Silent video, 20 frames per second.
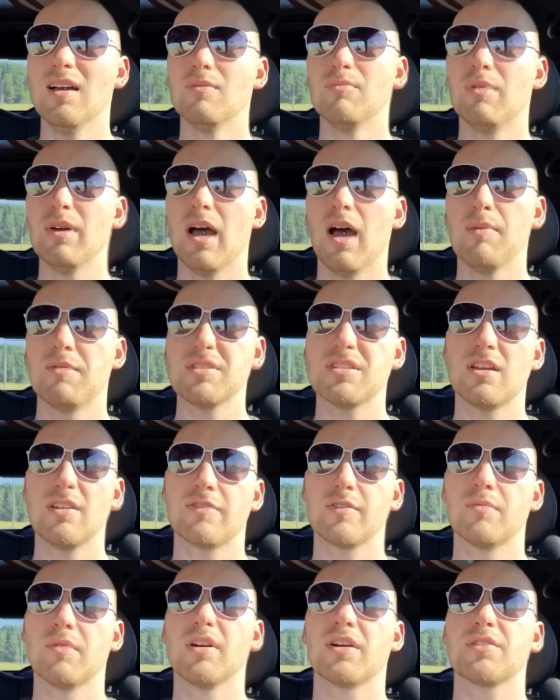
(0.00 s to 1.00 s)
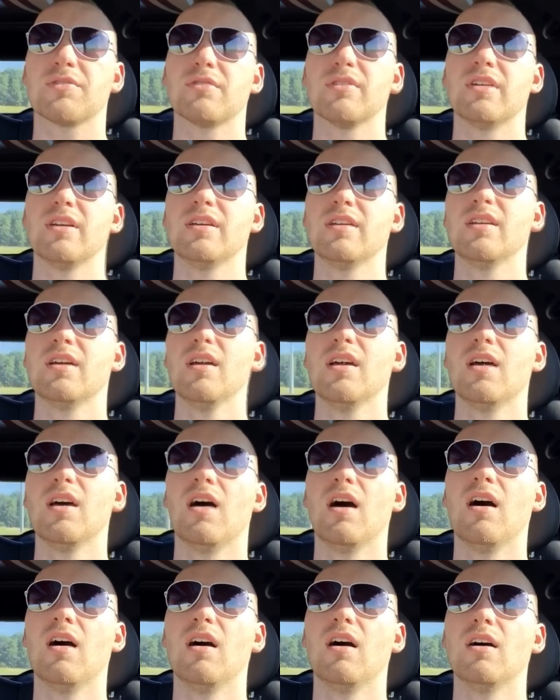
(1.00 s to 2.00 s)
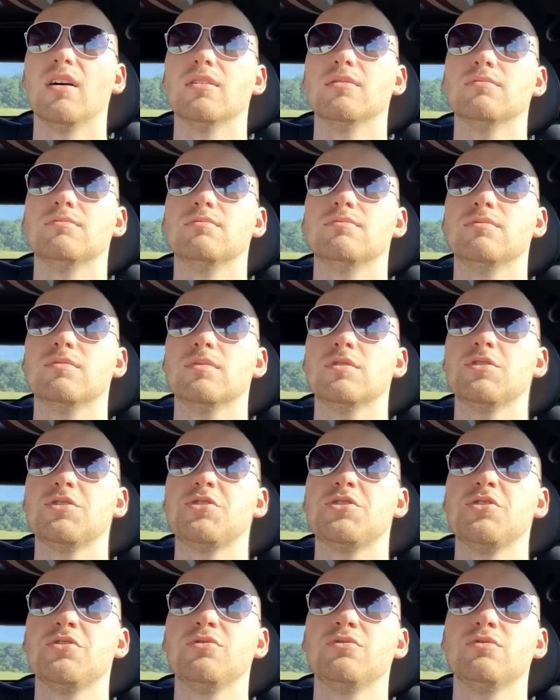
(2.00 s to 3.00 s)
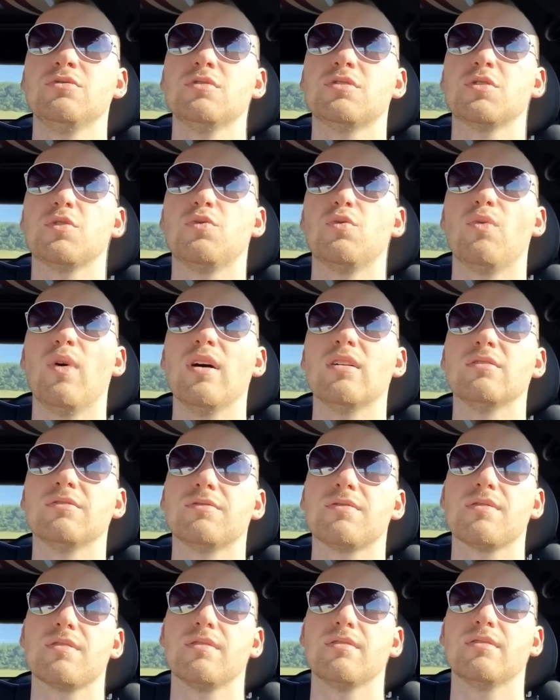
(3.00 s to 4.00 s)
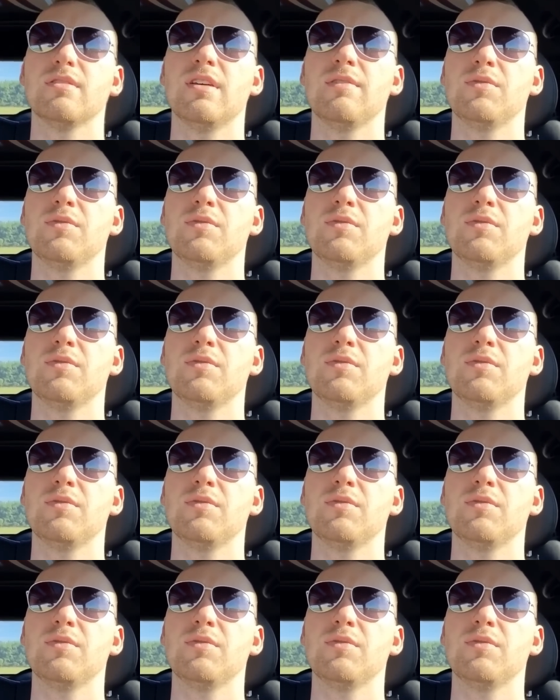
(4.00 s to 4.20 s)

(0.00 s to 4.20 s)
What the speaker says: But yeah, I'm excited for Mark III. June 12th,